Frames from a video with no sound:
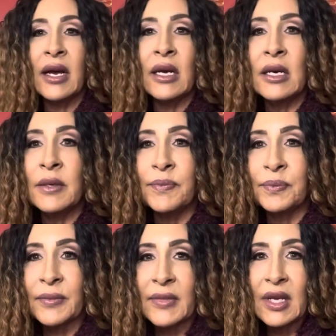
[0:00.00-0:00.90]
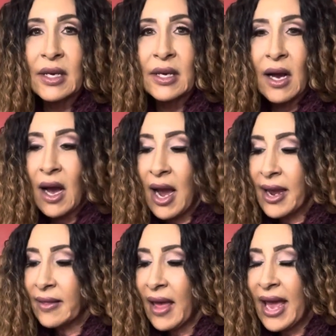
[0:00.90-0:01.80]
I
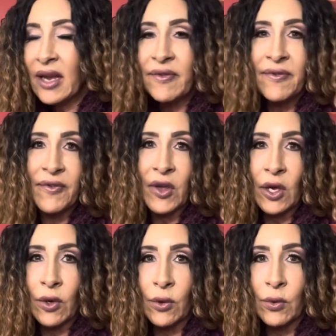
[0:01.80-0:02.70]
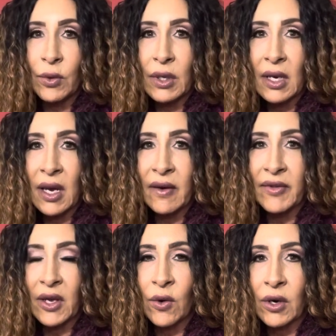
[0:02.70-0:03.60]
like a few of
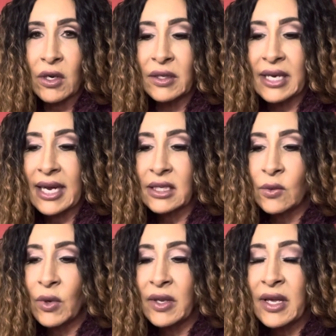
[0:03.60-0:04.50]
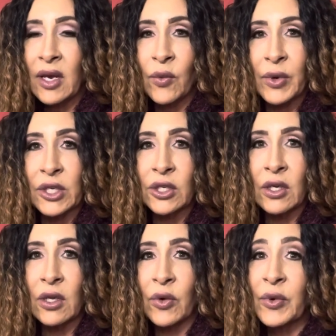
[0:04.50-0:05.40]
the oracle decks, and one of the
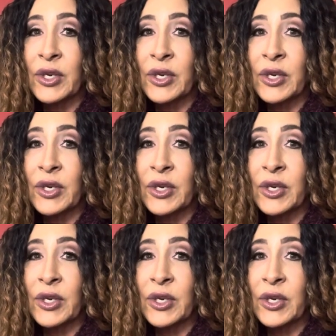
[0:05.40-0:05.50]
original